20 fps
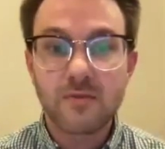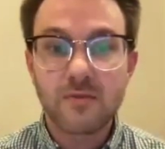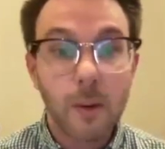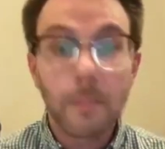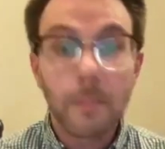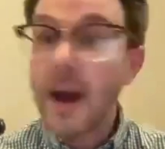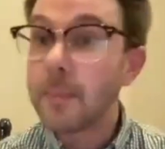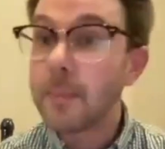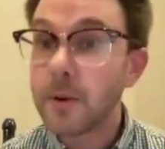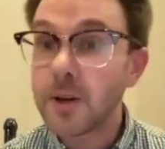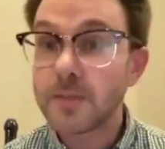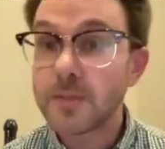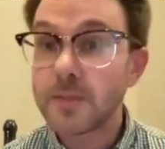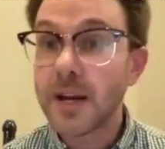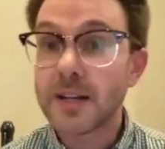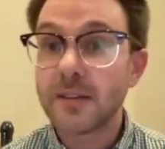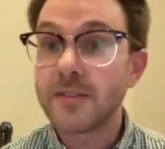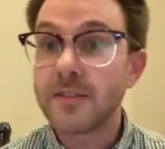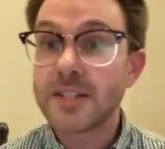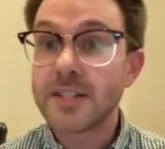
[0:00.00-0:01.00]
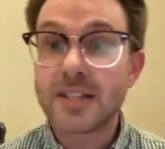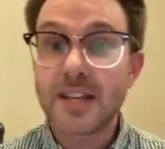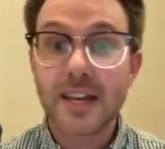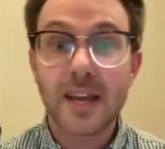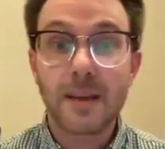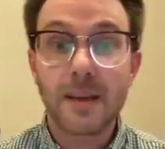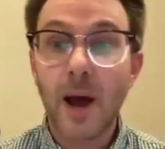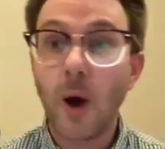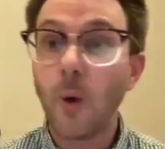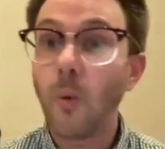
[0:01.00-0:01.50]
From my perspective, it's
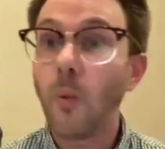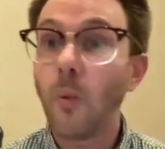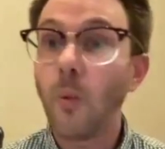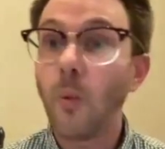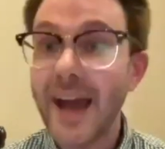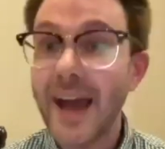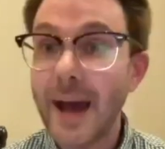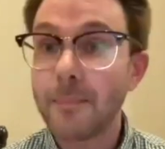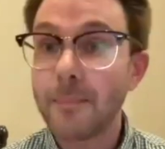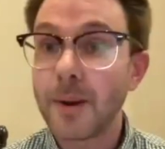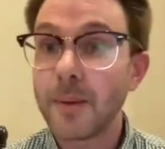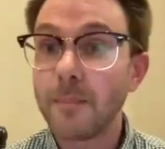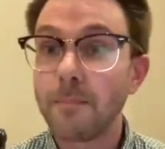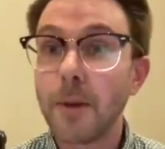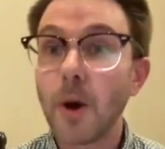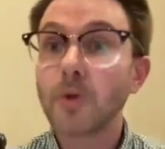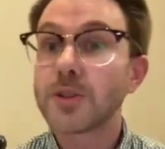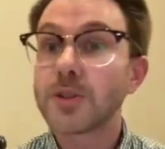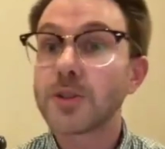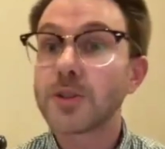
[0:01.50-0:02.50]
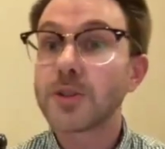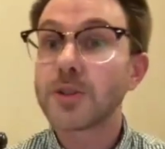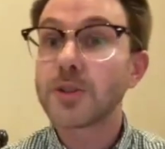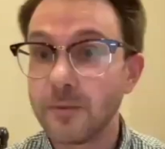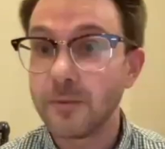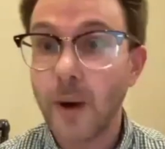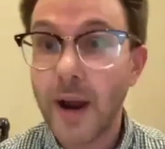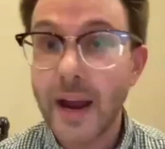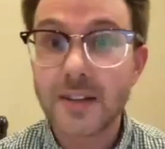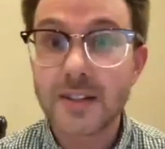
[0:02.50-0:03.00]
thinking about what happened
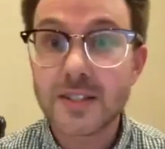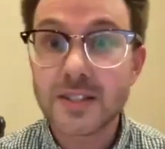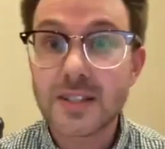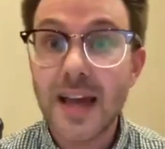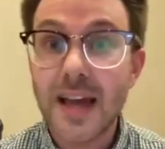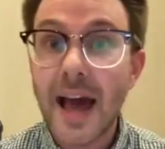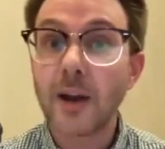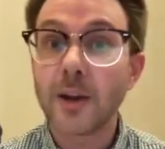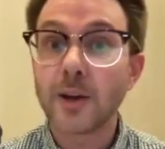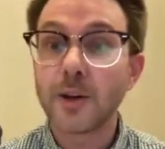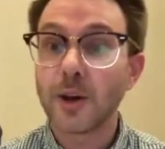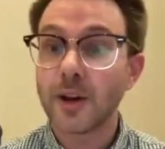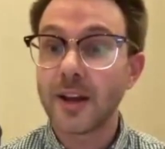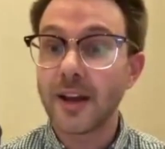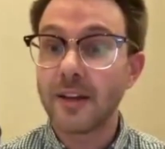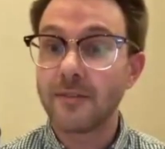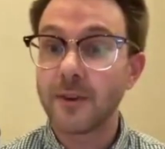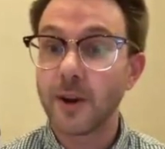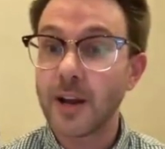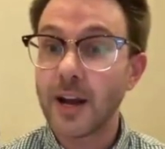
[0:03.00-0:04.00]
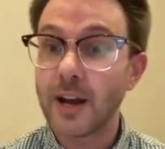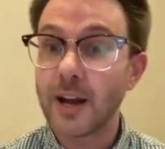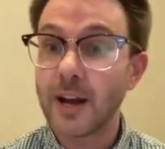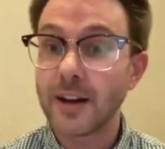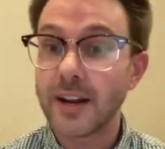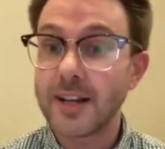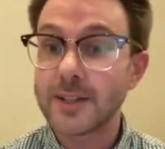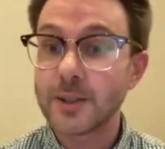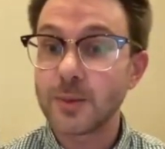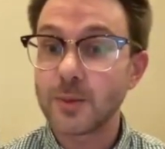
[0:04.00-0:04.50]
post-civil rights. How did if your
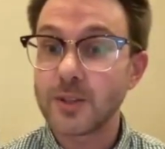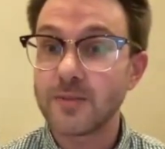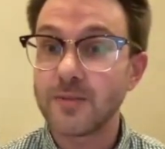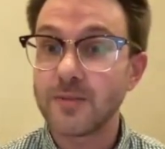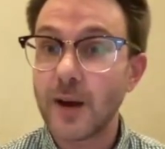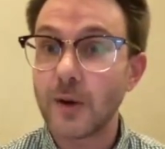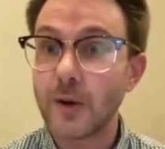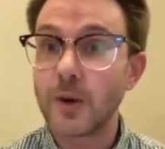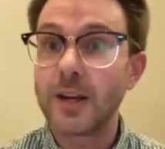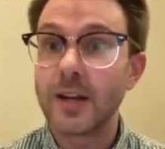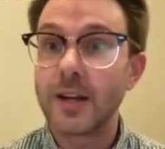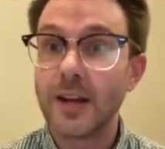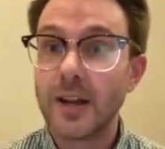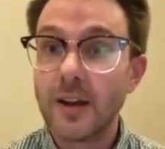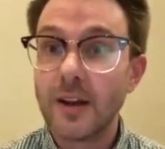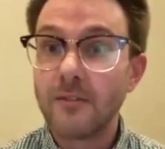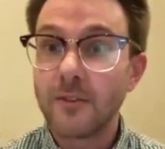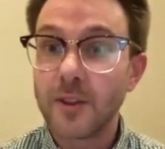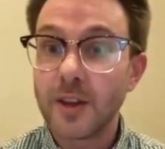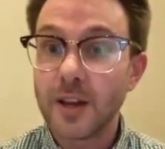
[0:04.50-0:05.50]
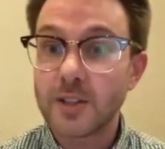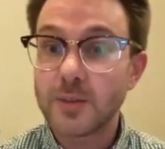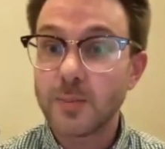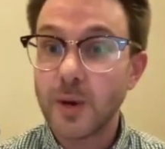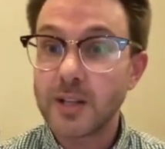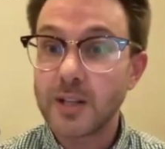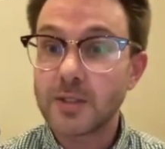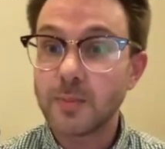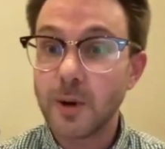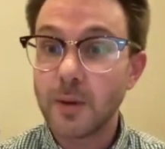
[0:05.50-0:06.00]
congregation was founded for the
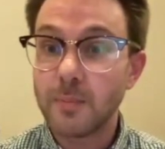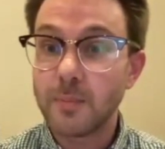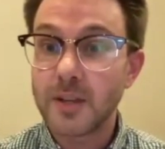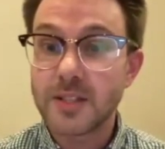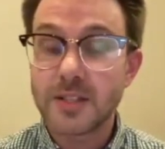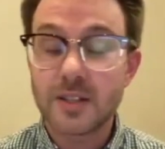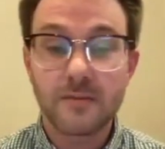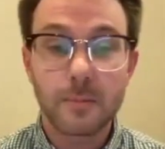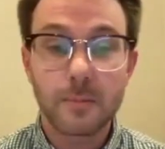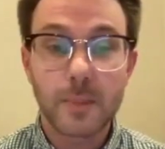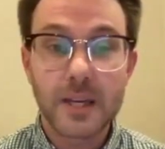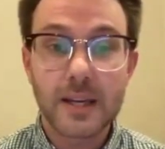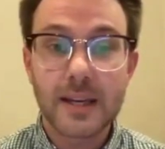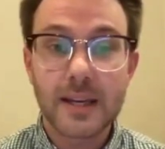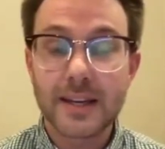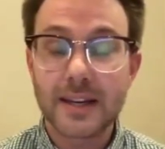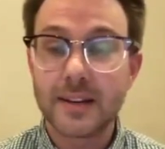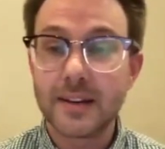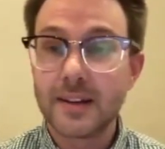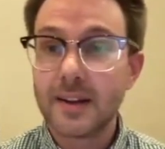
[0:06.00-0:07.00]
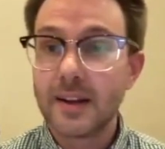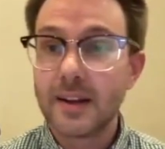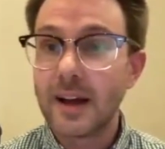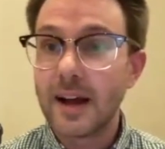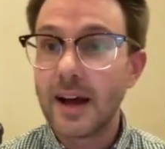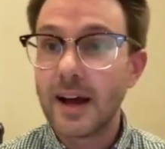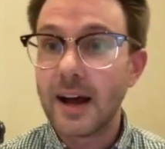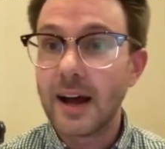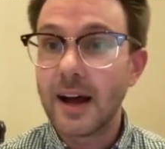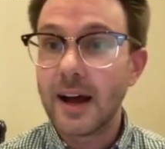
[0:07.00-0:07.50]
express purpose of being,
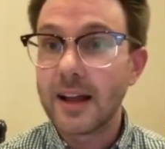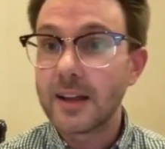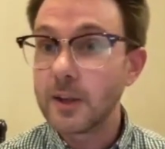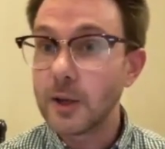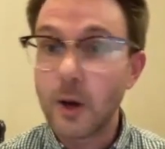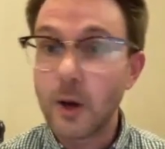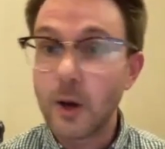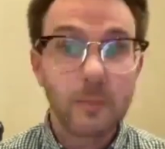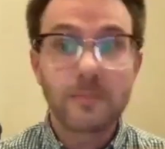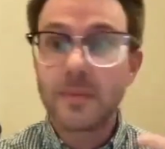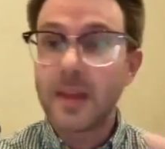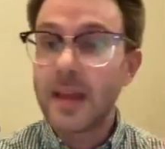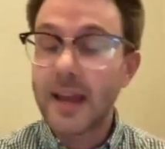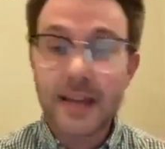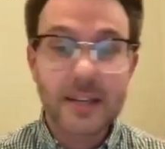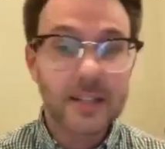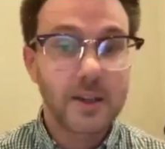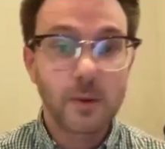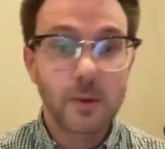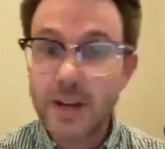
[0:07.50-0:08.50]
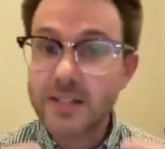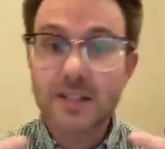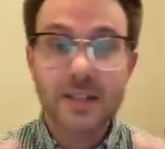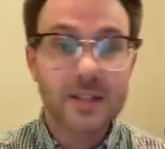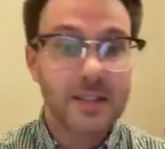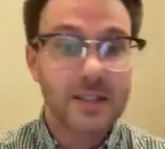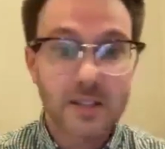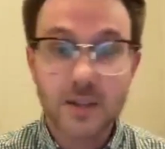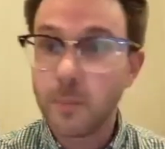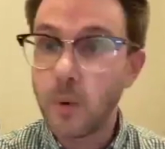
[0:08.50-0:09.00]
anti-racist
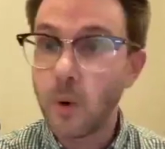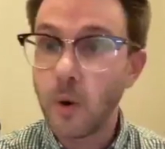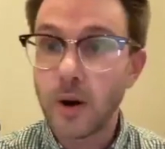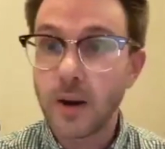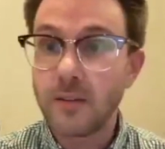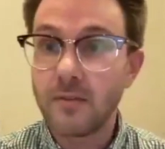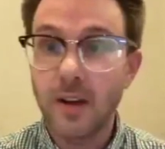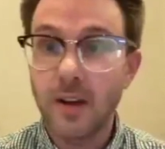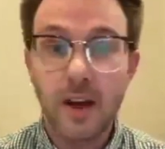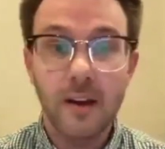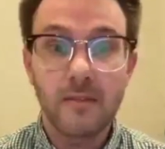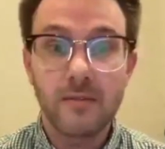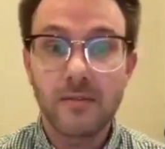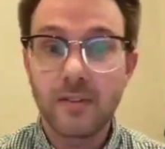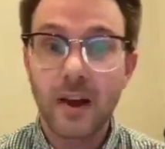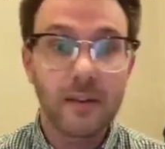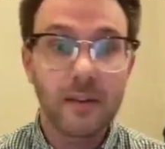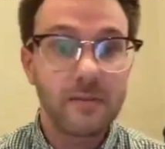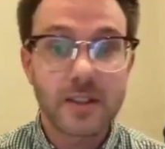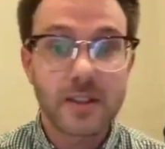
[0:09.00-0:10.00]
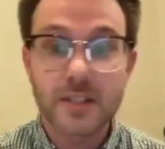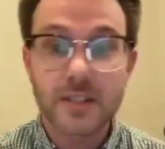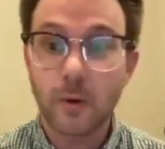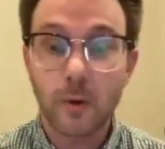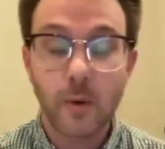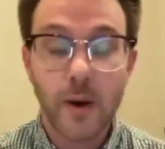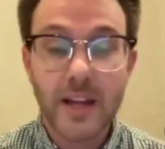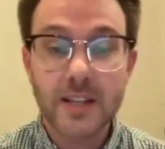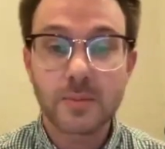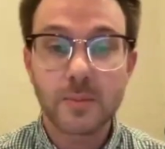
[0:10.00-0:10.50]
and supportive of the civil
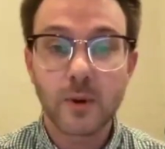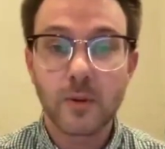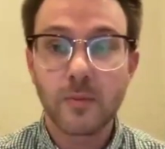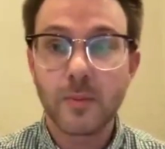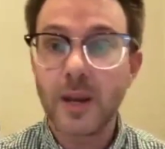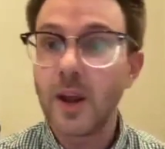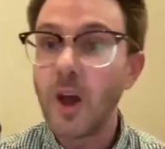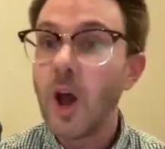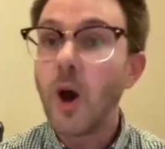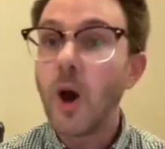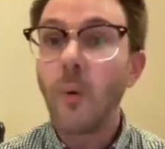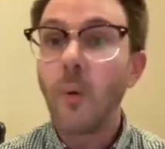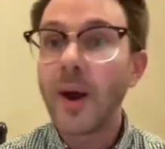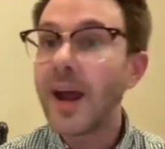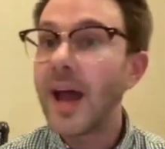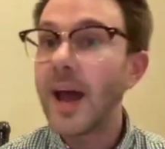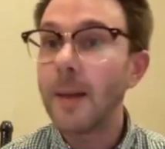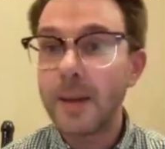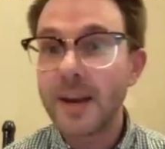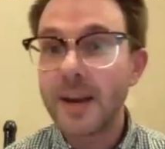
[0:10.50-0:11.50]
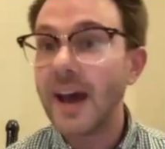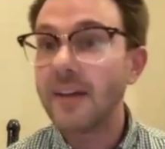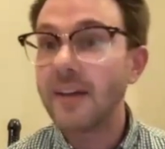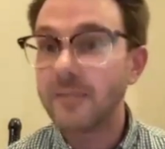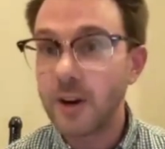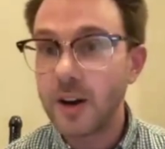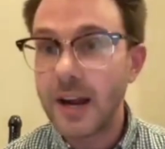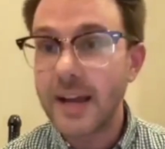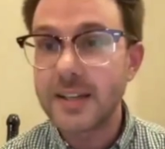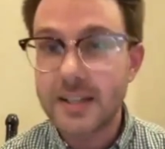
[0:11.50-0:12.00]
rights movement, what happened
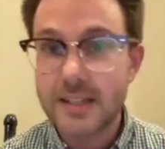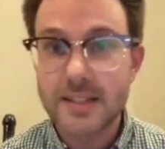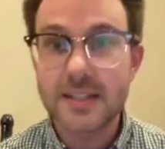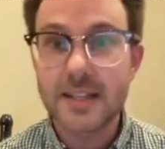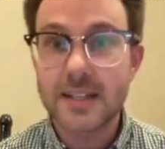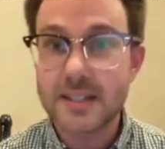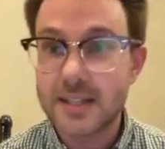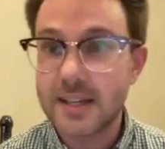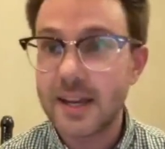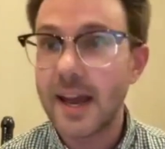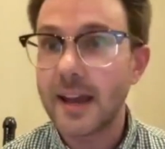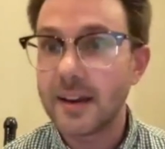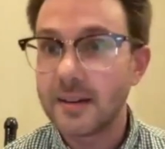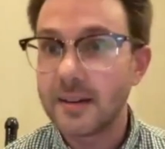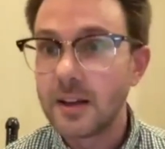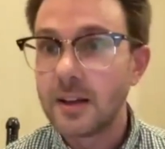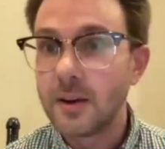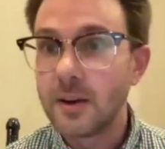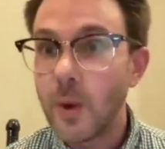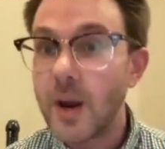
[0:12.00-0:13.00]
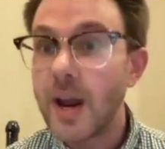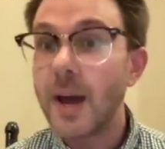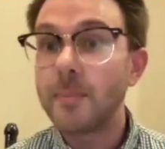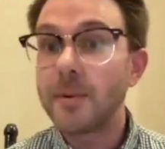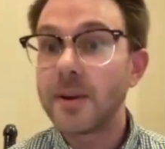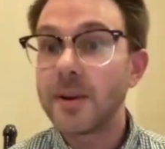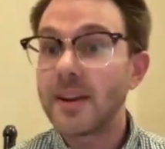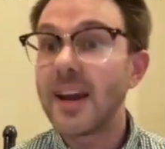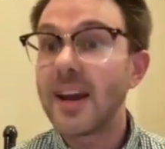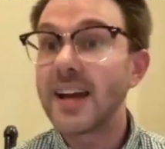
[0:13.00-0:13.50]
after 1968? What
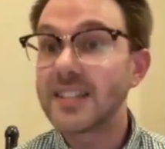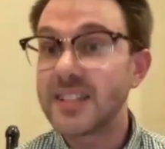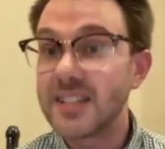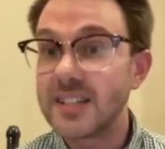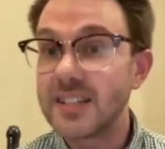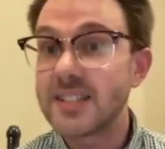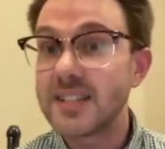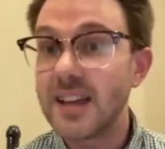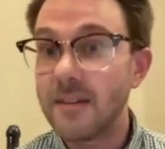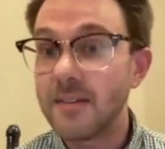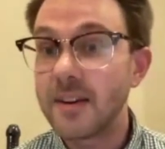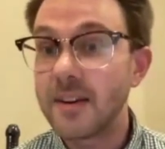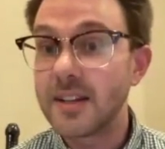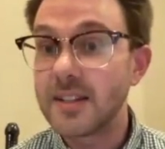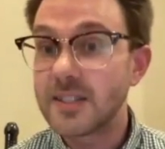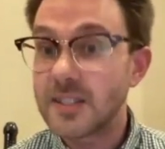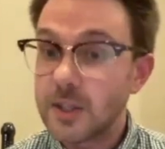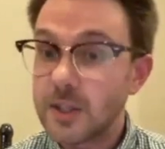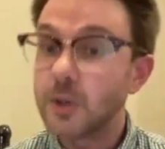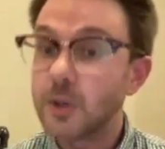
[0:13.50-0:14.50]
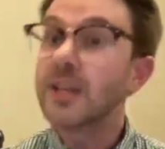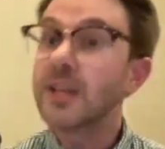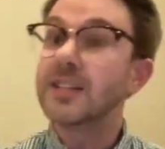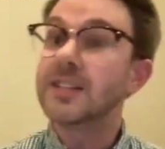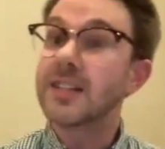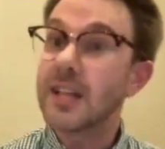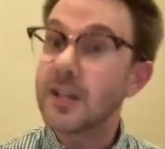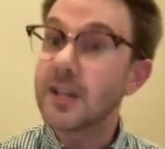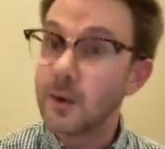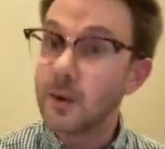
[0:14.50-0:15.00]
happened in the 1970s? Did you
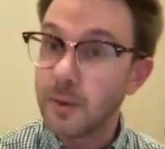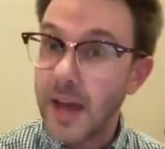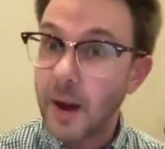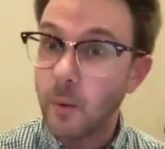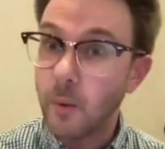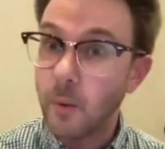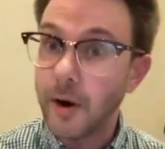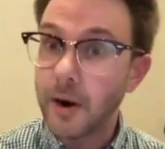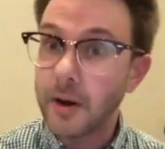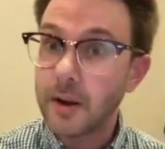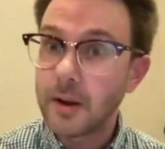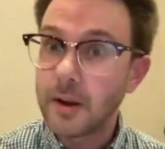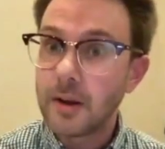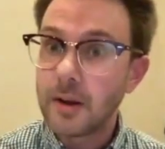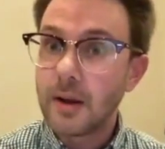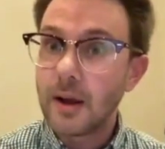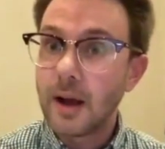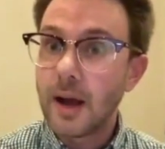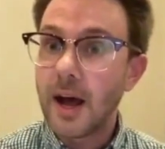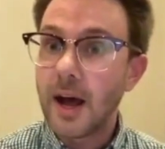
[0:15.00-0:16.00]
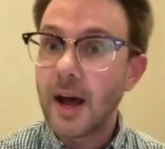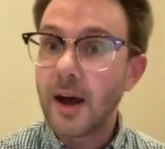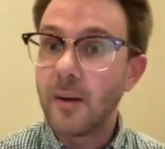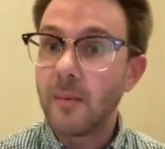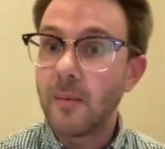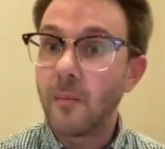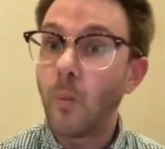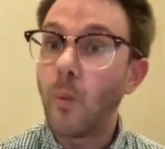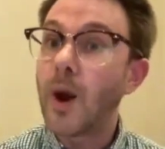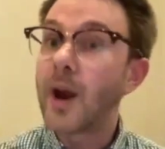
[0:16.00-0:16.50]
continue that work?
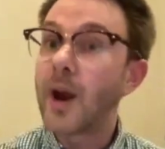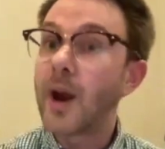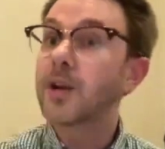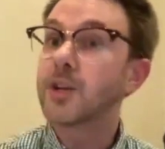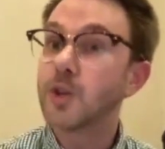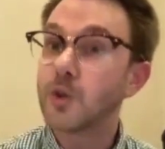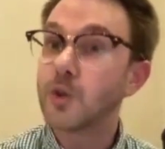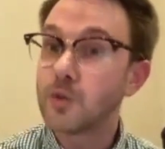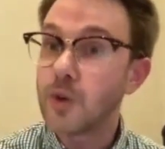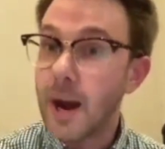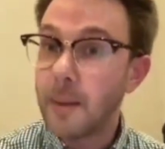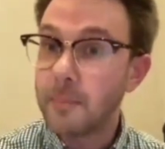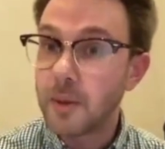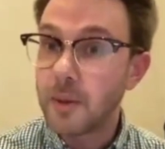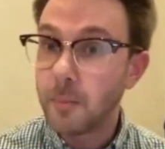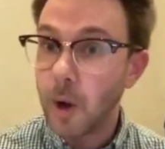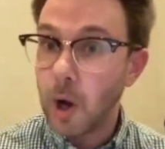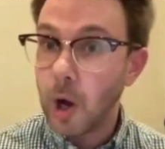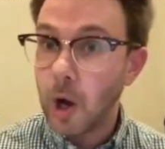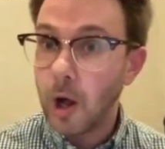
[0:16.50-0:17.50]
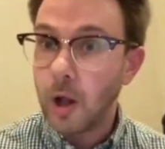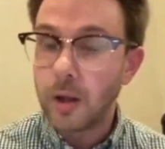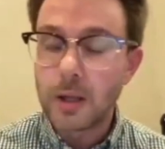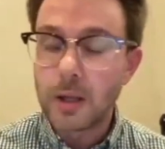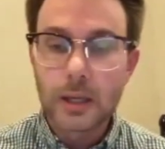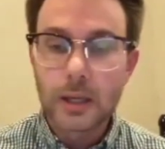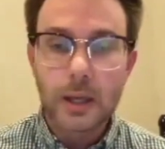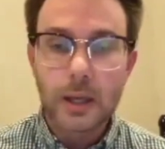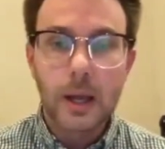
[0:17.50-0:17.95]
Where did you drop the ball?